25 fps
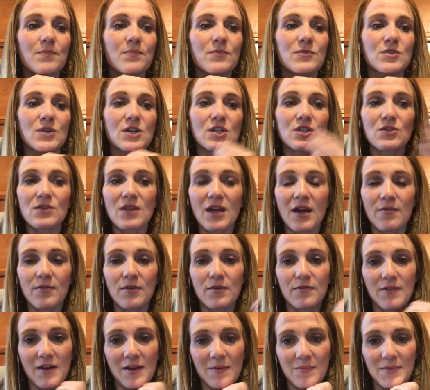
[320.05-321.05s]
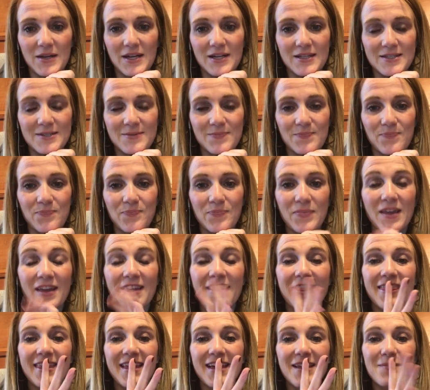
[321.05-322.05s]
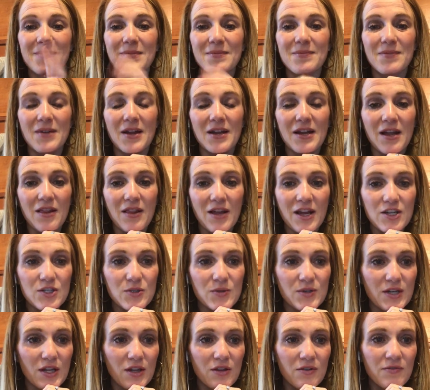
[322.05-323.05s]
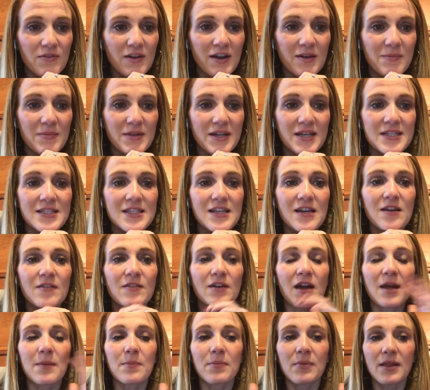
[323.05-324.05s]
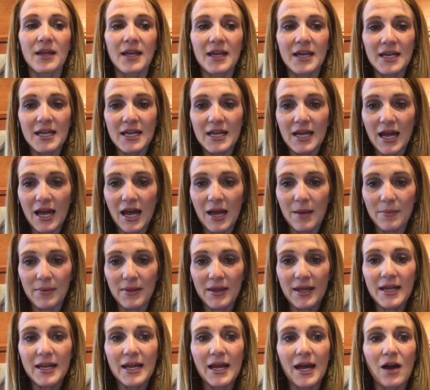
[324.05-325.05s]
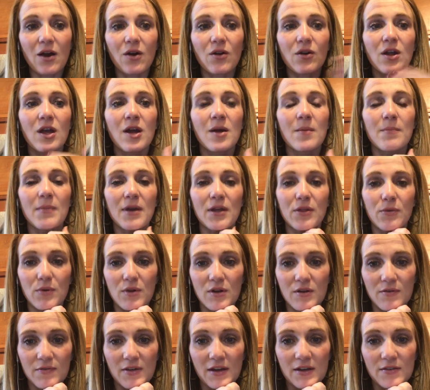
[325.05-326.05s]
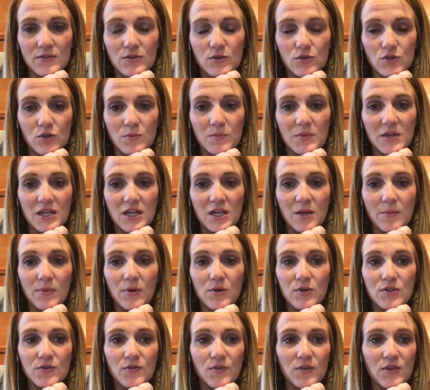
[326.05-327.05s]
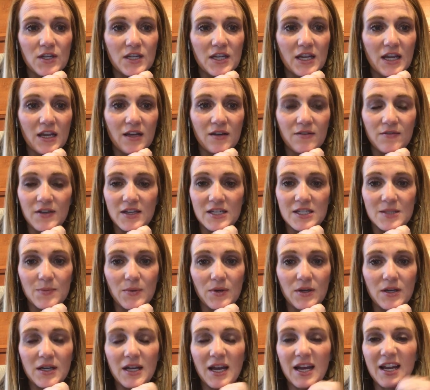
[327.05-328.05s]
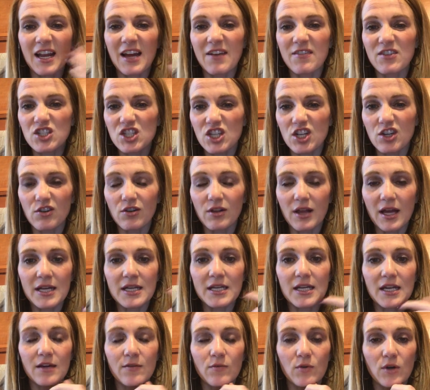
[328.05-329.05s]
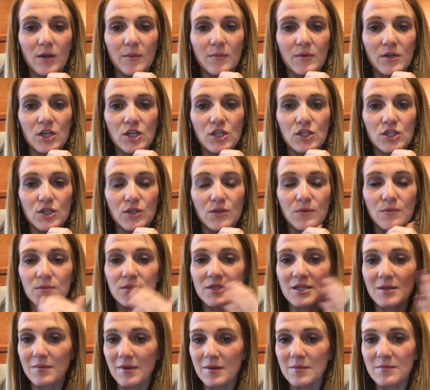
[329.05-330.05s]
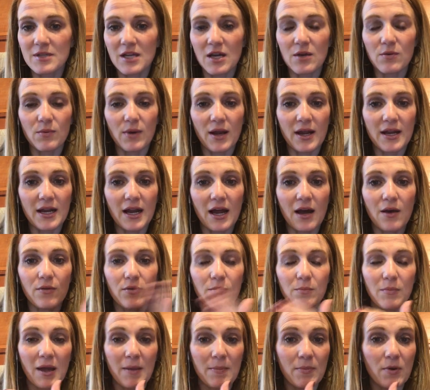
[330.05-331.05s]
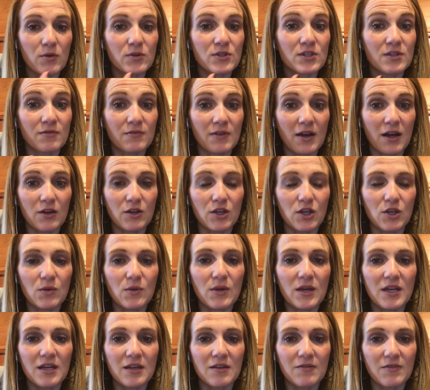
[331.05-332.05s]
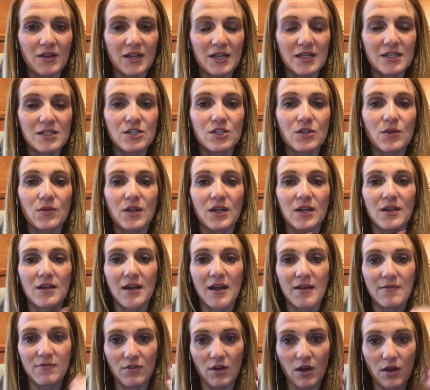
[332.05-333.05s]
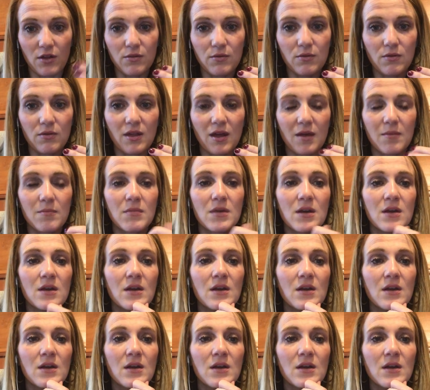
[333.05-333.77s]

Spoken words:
So I do that for 5 minutes. Then I do another 5 minutes of I plan out my 3 to 5 social media posts for the day on Facebook, kind of have a general idea of what I'm going to do. Sometimes I write out my posts of value in advance so that I've thought through them.